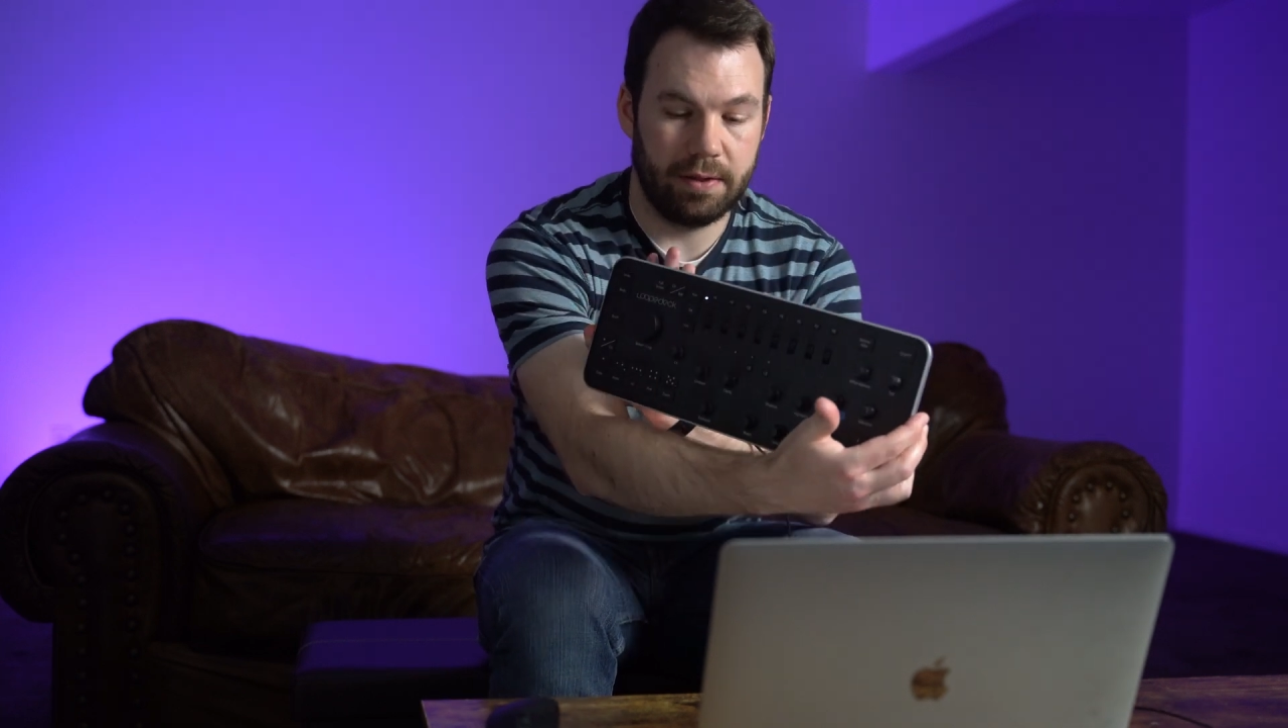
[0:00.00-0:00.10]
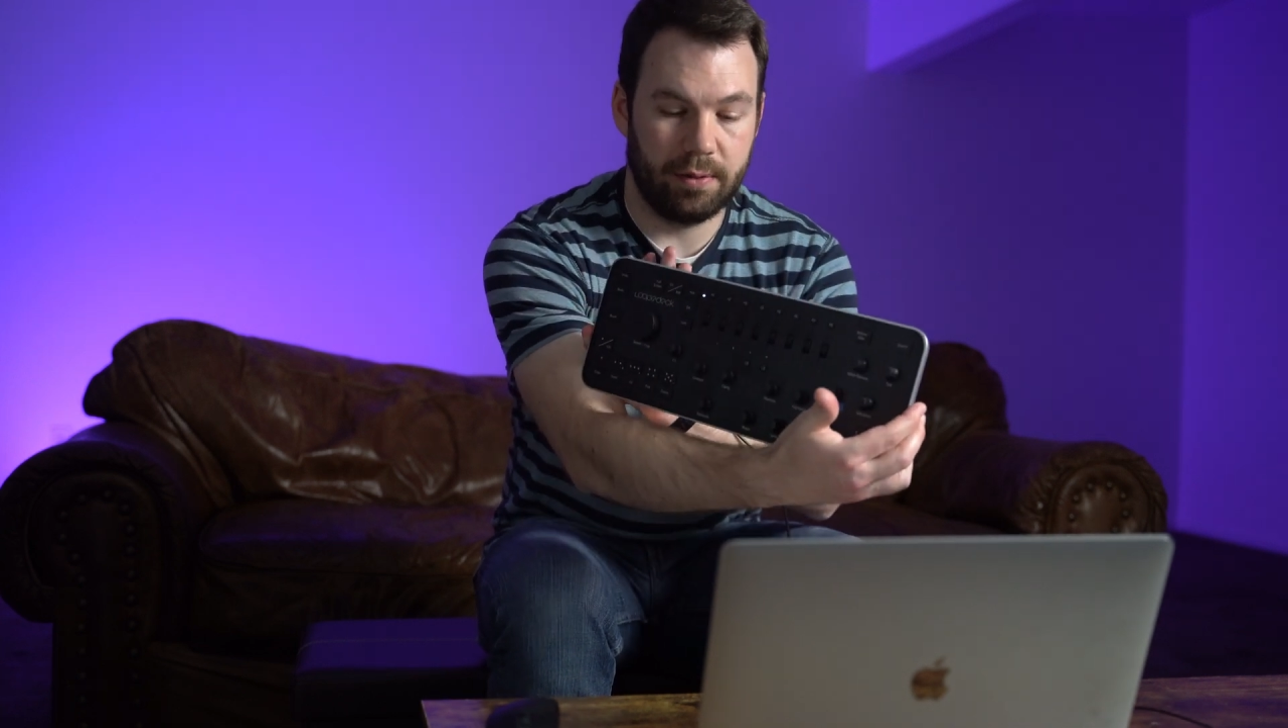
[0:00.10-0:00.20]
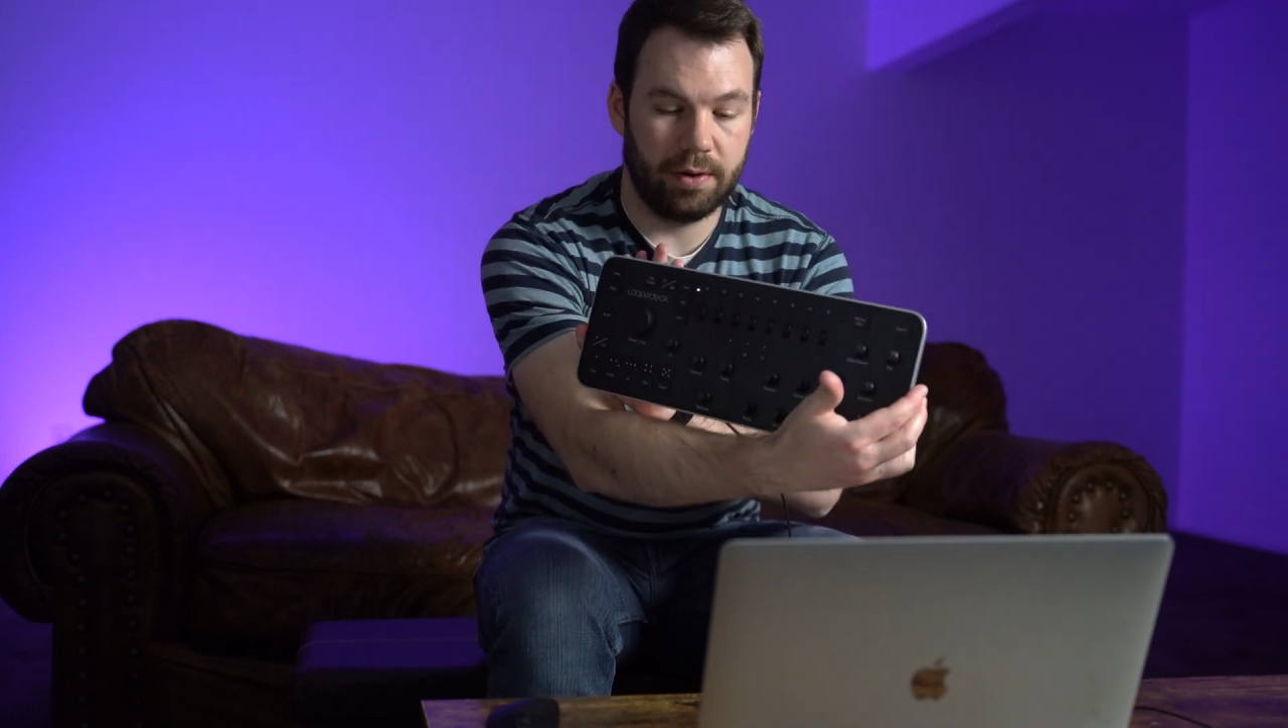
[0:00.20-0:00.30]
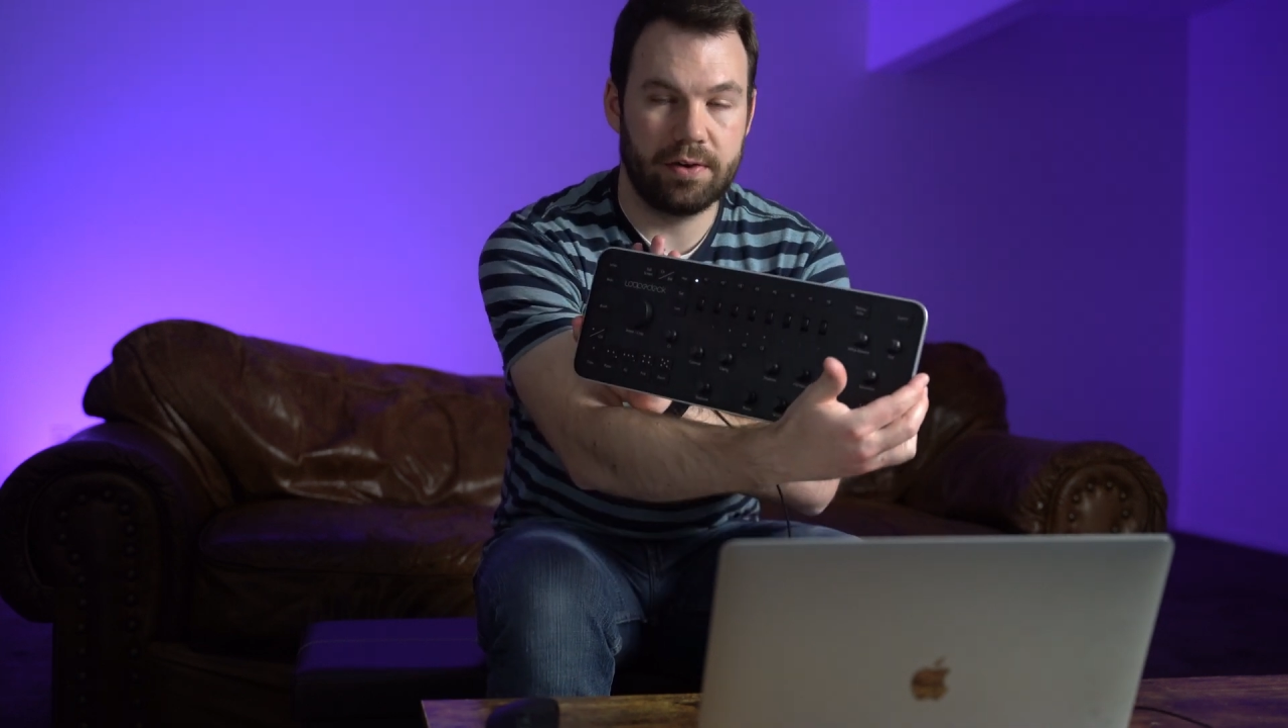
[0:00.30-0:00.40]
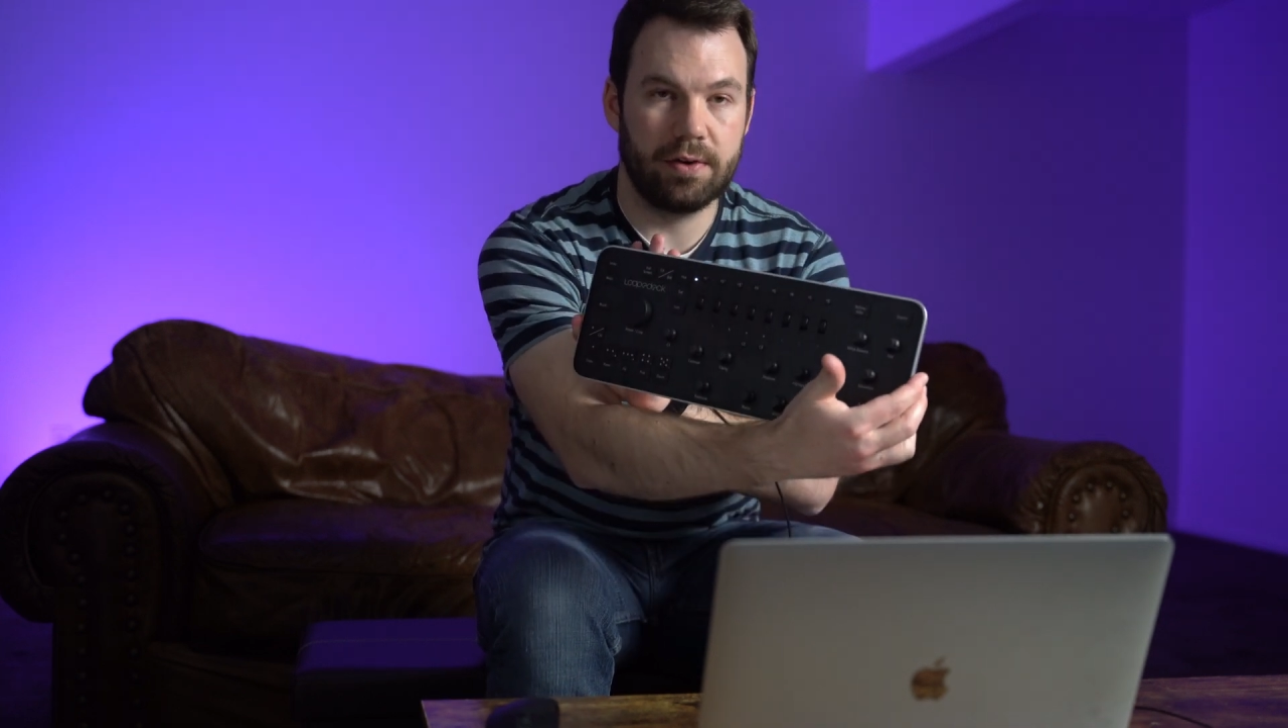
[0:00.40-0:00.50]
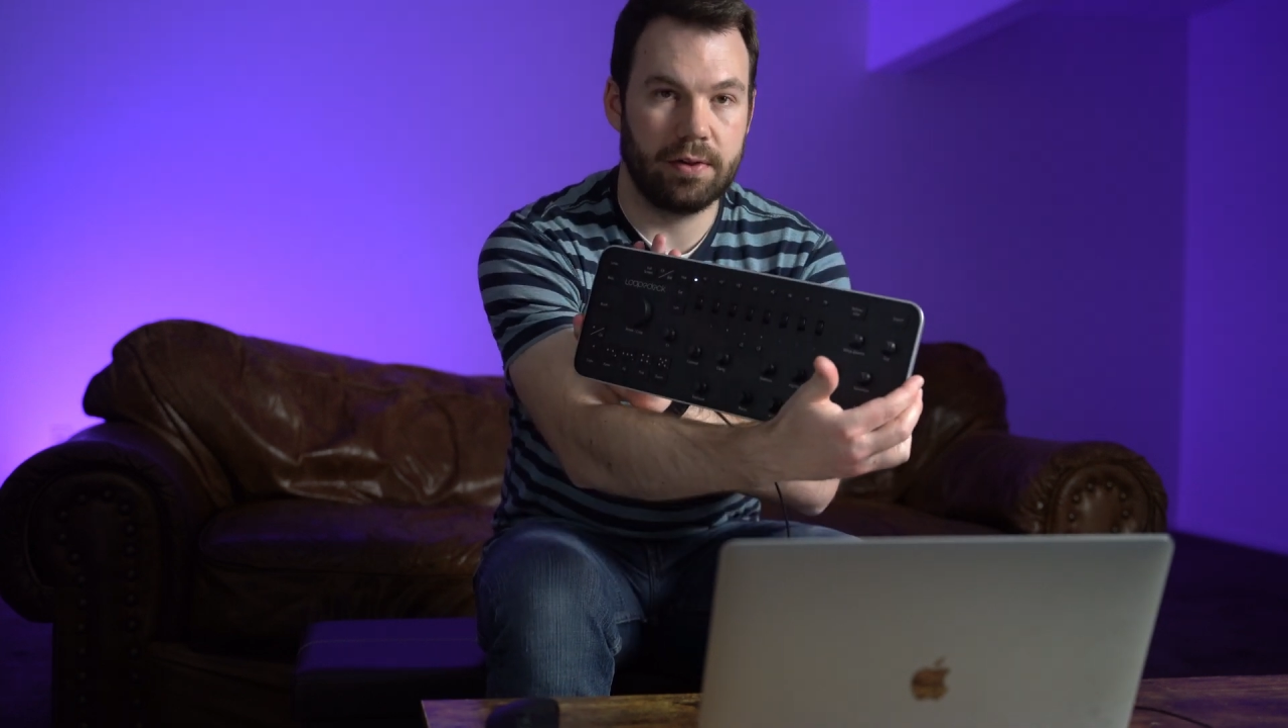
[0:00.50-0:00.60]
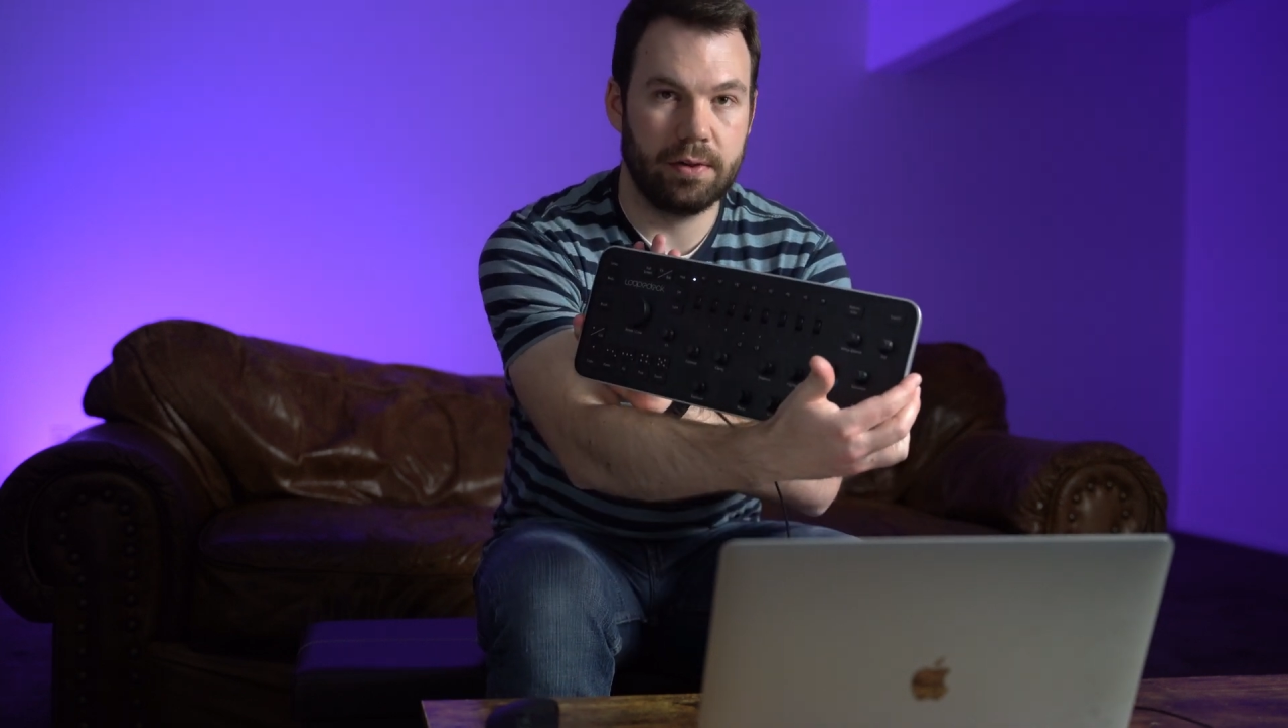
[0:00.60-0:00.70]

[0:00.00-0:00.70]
the original